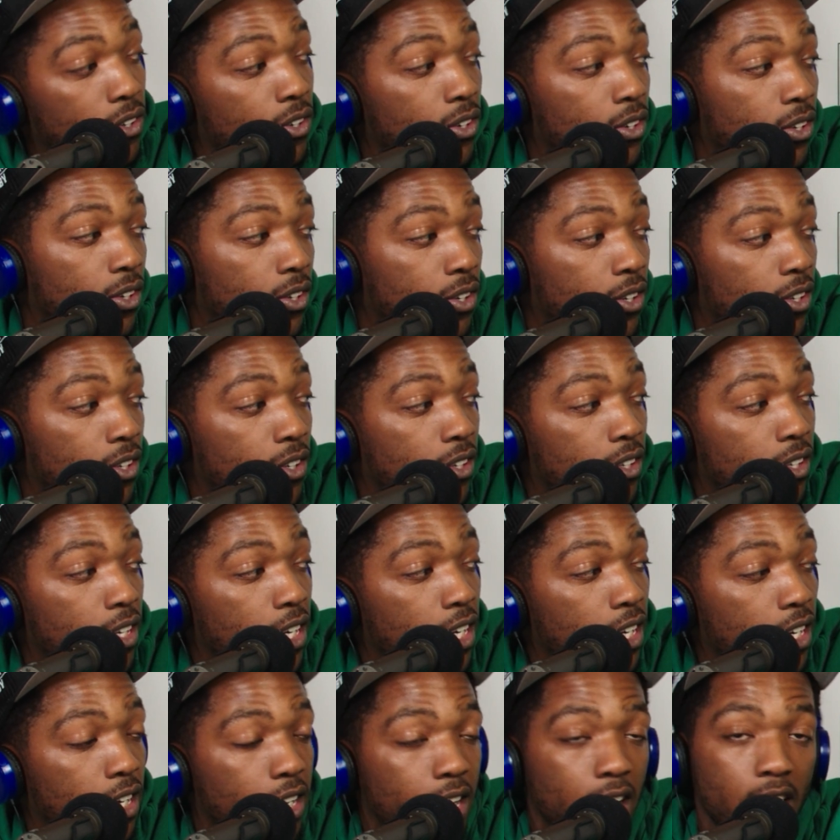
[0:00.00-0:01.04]
Yeah.
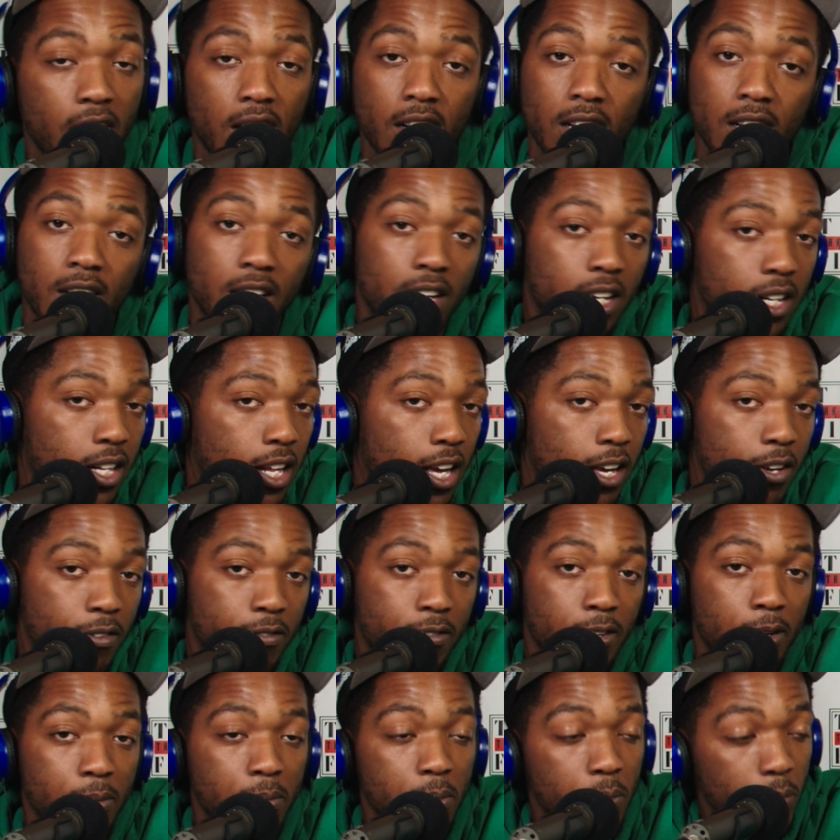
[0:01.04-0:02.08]
They could they could click that, you
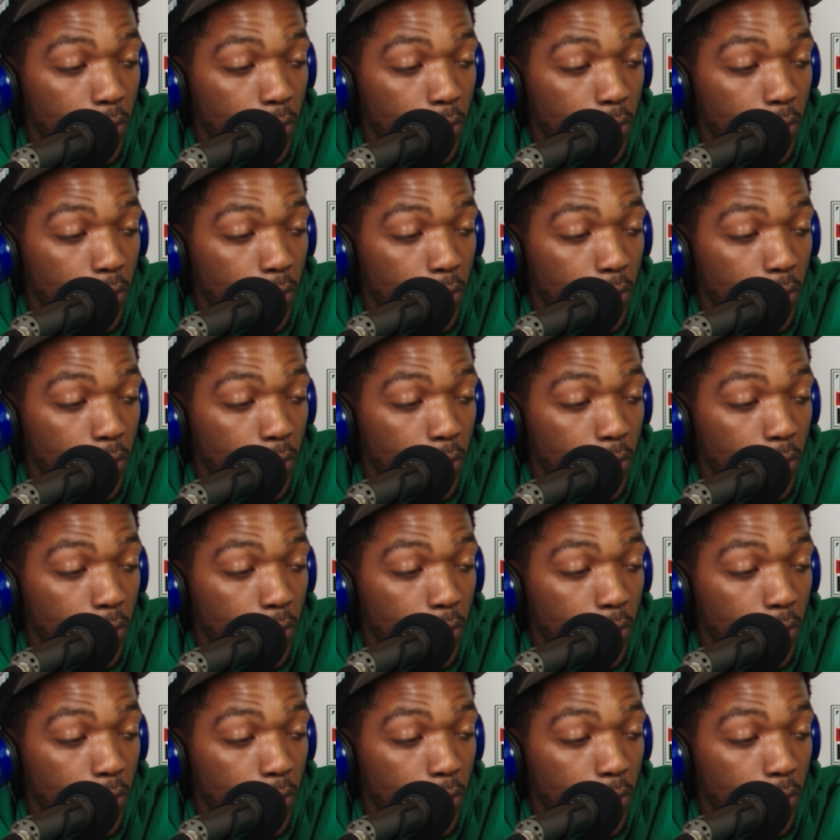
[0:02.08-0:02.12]
feel me?